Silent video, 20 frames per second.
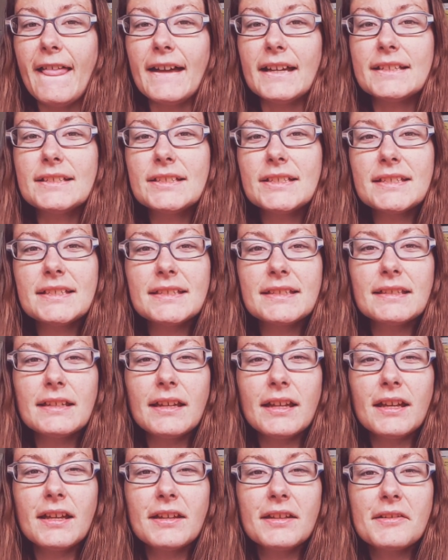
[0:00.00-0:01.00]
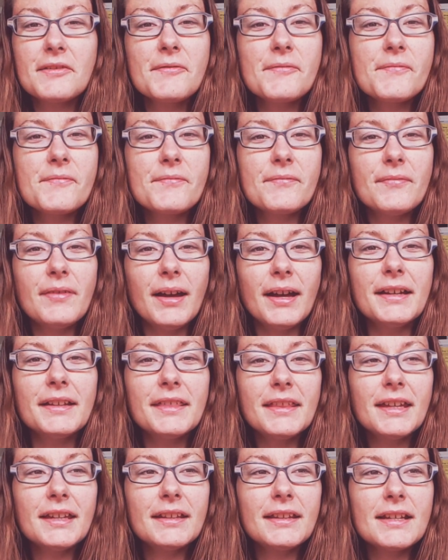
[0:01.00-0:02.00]
I
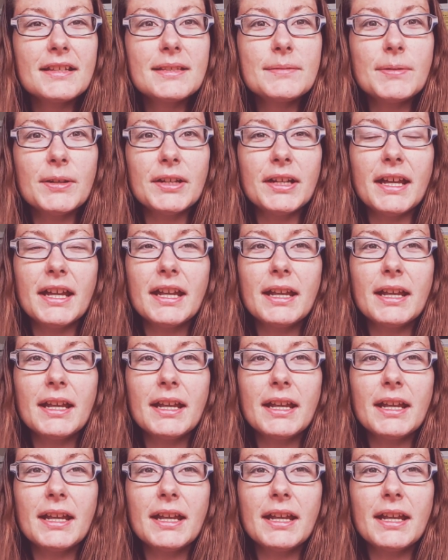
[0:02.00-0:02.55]
think that's about it.